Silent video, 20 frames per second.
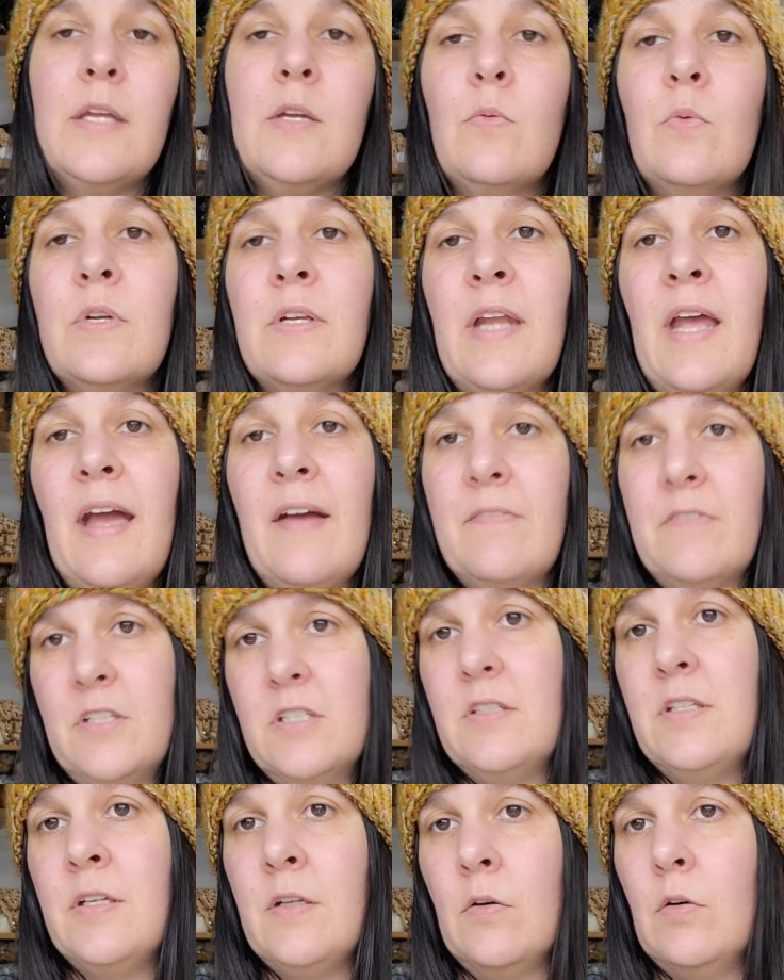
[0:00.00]
You wouldn't have,
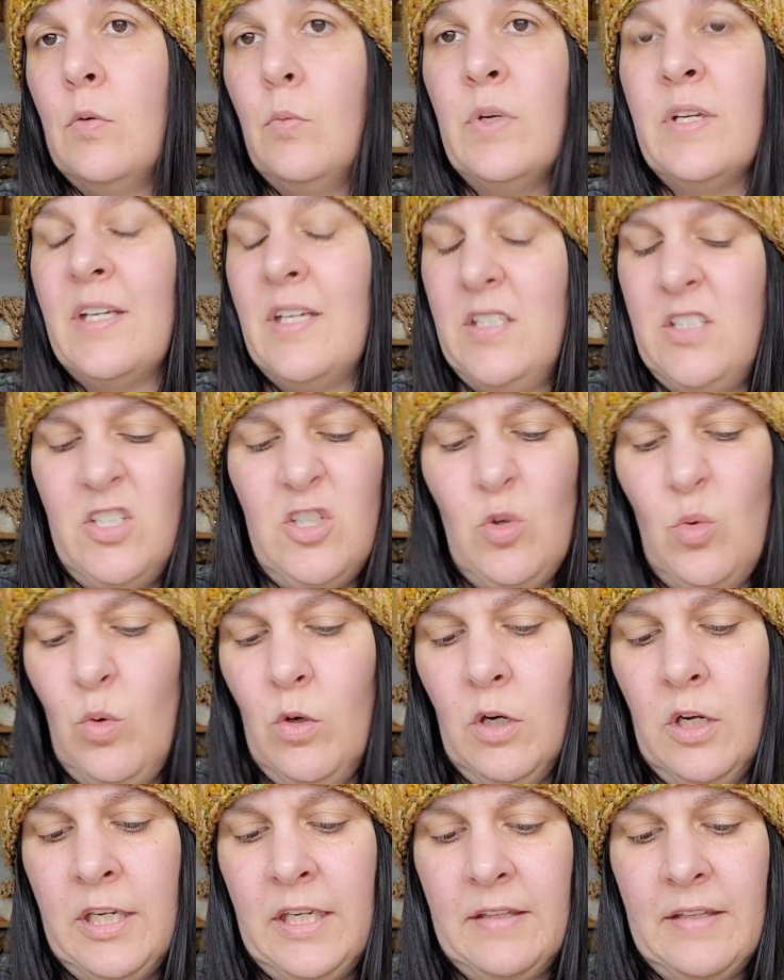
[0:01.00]
you know, it wouldn't itch you
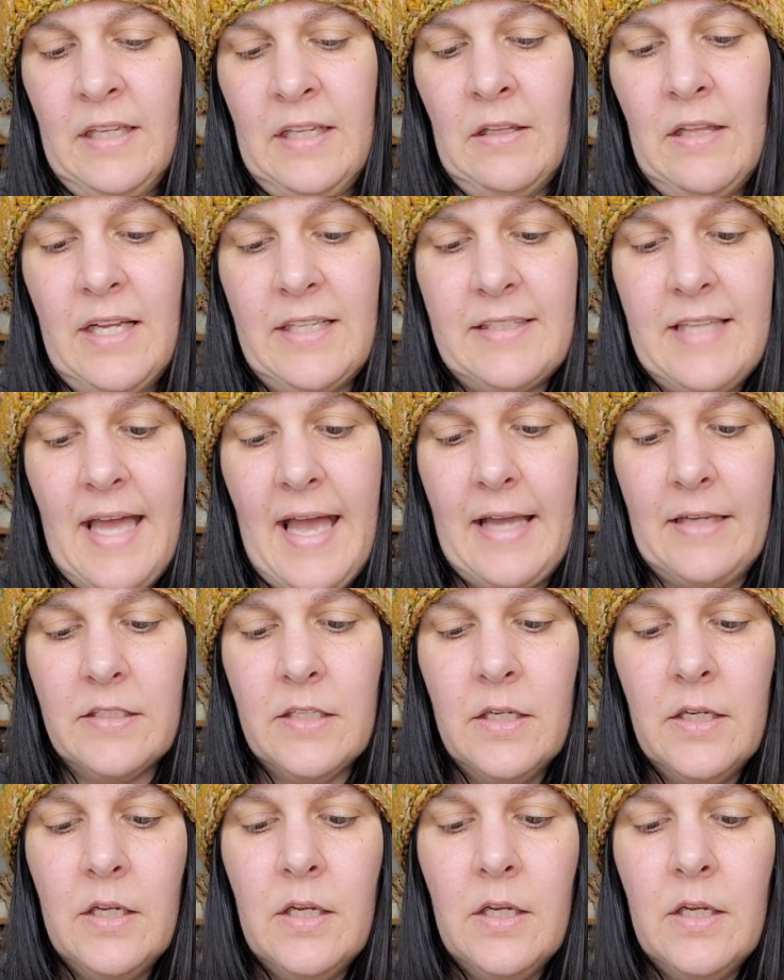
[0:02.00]
or anything like that.